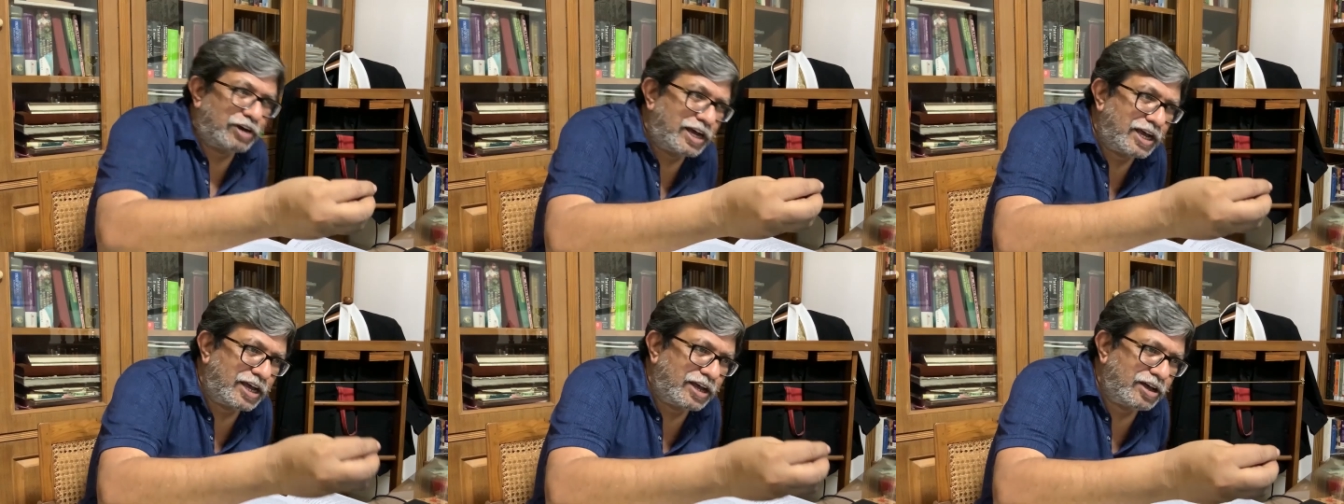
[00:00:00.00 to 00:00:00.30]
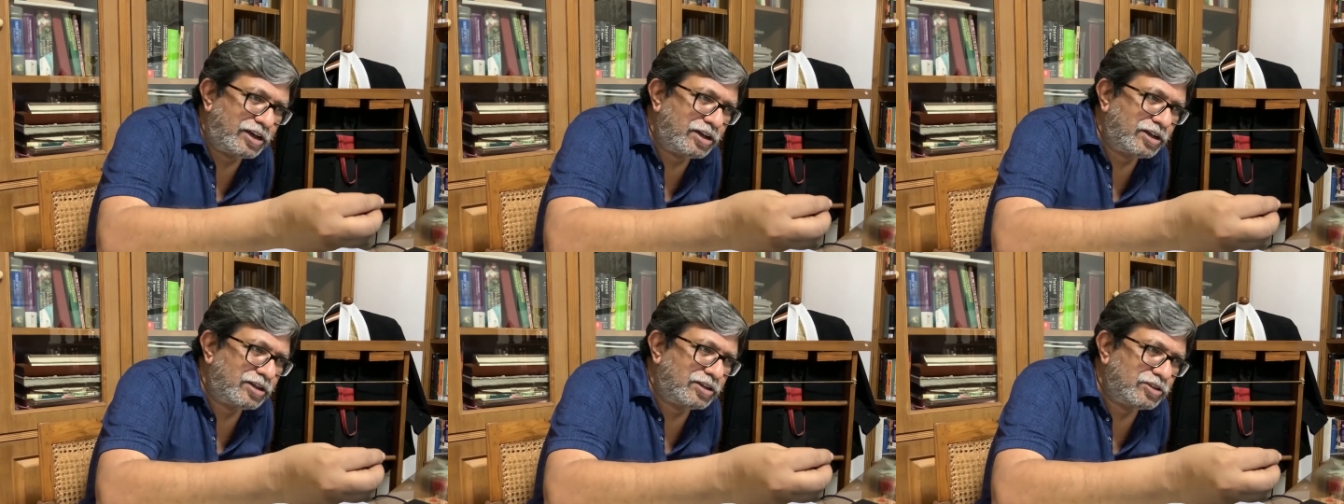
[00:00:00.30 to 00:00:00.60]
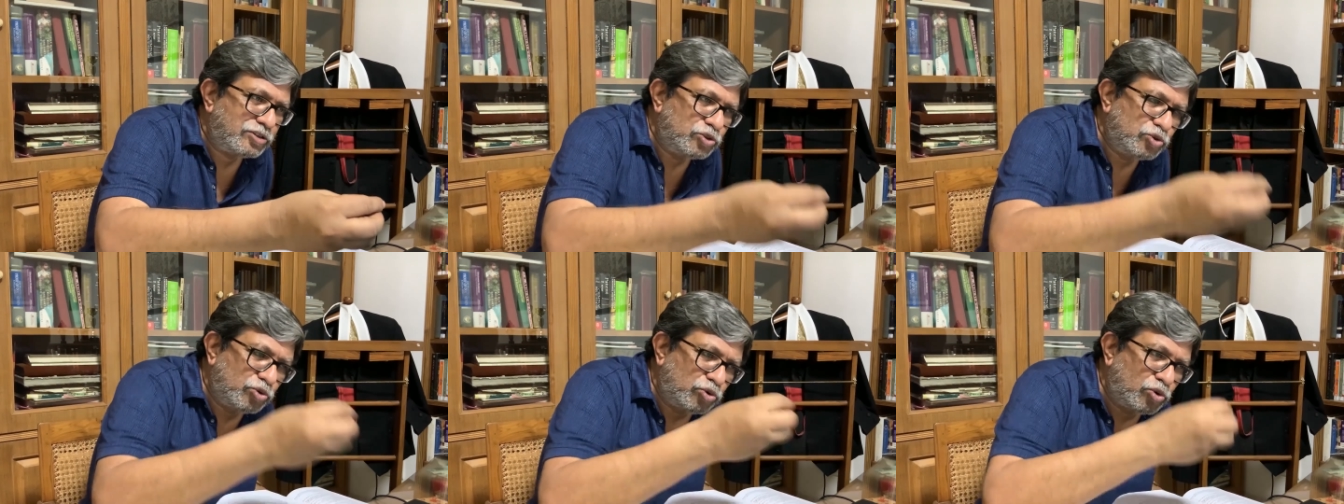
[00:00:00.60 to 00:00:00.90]
fire,
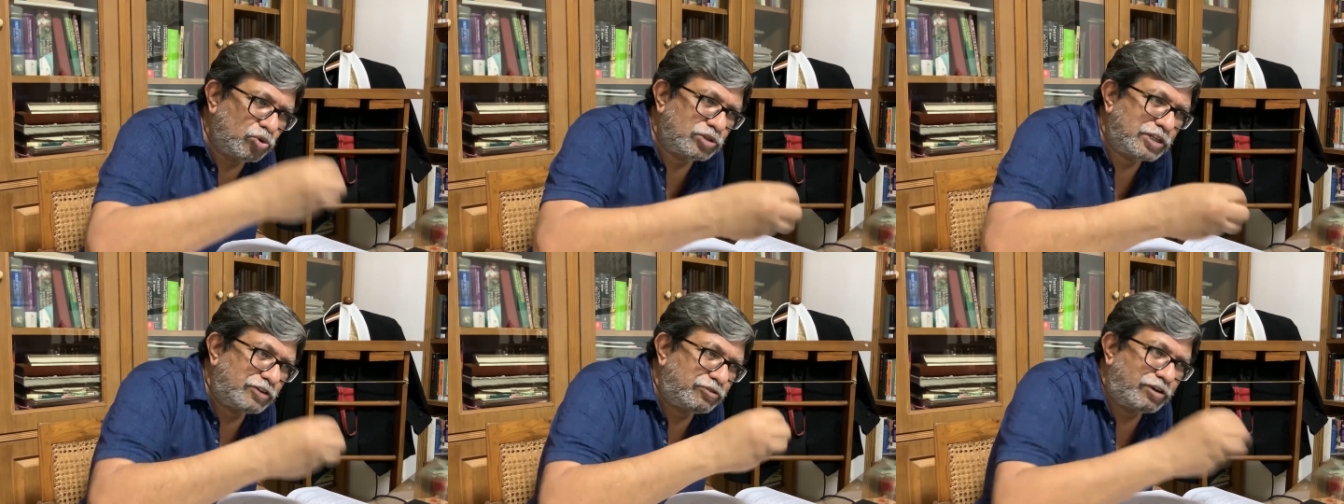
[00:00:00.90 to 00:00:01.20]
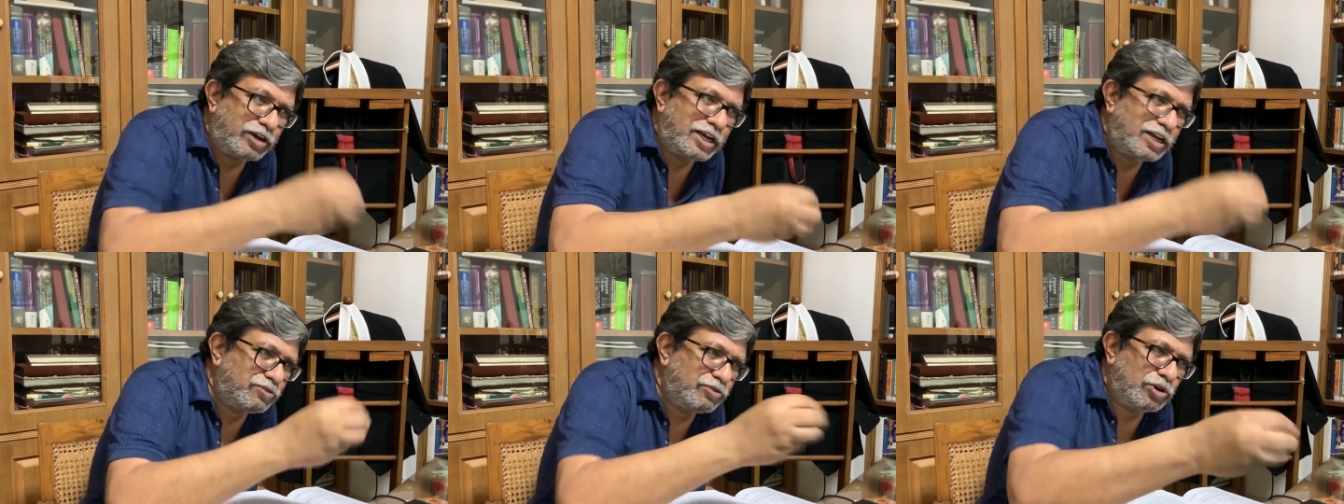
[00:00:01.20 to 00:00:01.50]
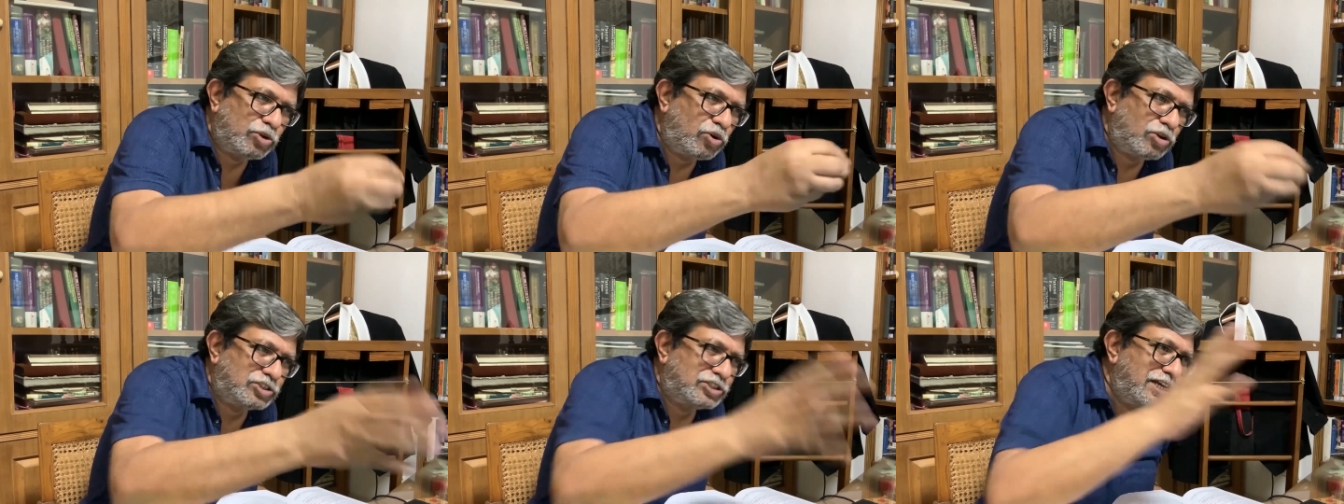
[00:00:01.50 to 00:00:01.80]
you know that fire
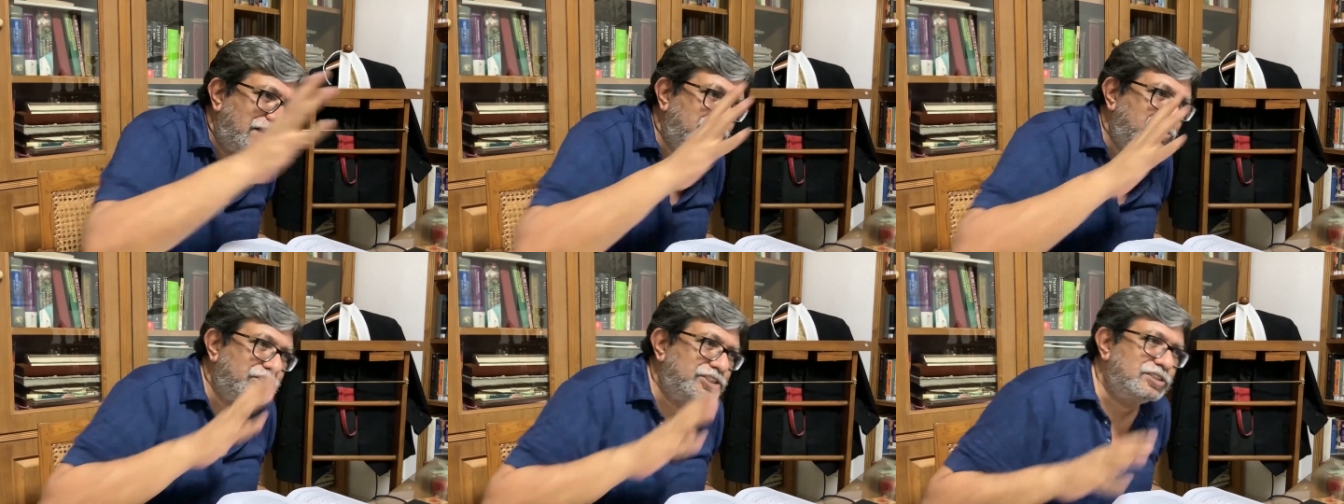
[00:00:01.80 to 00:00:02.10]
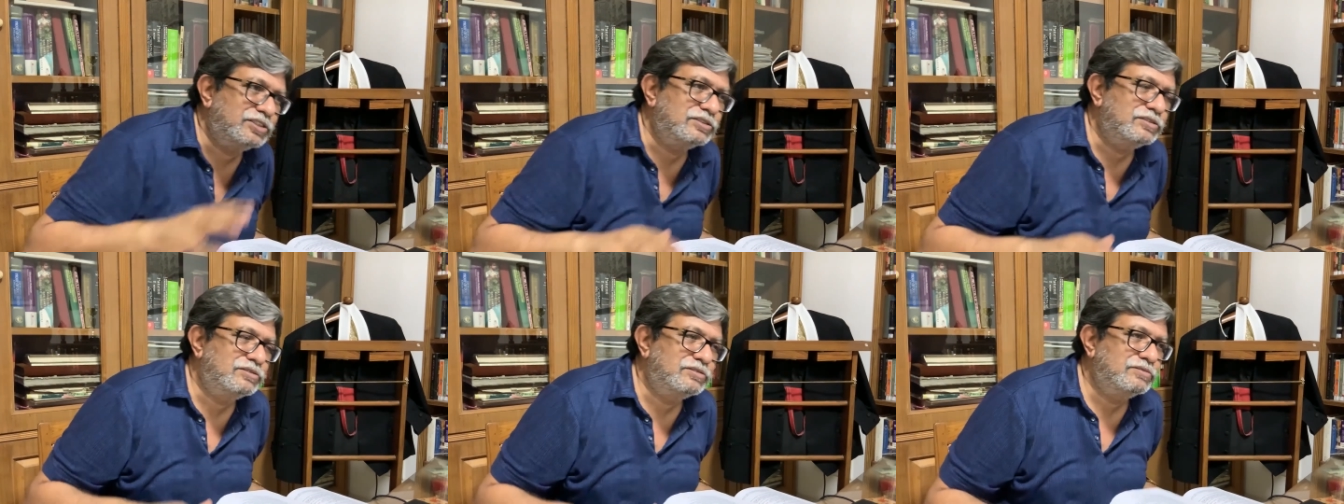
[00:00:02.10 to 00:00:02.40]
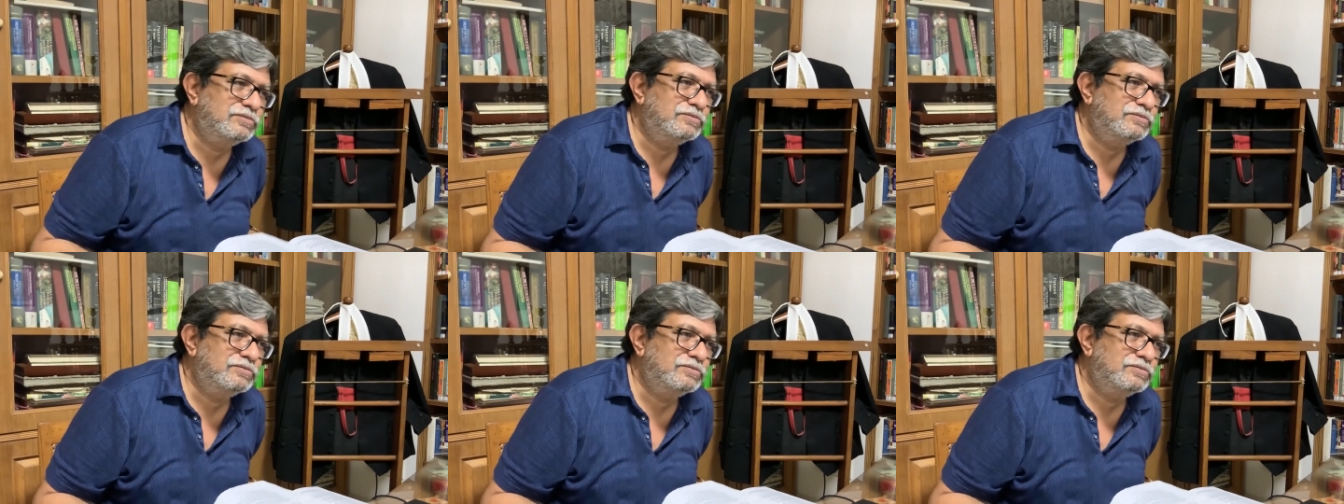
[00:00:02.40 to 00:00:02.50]
will cause damage.